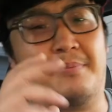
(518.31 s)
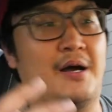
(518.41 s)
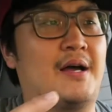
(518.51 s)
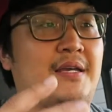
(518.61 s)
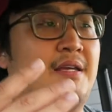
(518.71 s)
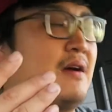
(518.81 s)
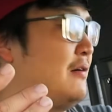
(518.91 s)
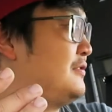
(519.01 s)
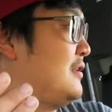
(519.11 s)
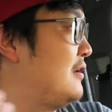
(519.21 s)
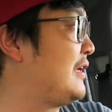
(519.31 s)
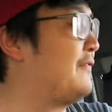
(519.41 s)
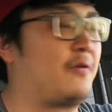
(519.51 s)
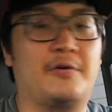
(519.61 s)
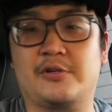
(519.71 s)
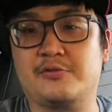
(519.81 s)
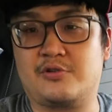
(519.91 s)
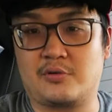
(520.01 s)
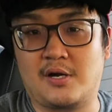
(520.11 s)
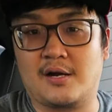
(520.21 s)
But you know, I was looking for a new
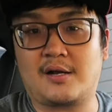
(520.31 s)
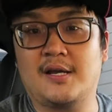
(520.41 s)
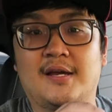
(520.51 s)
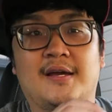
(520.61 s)
truck,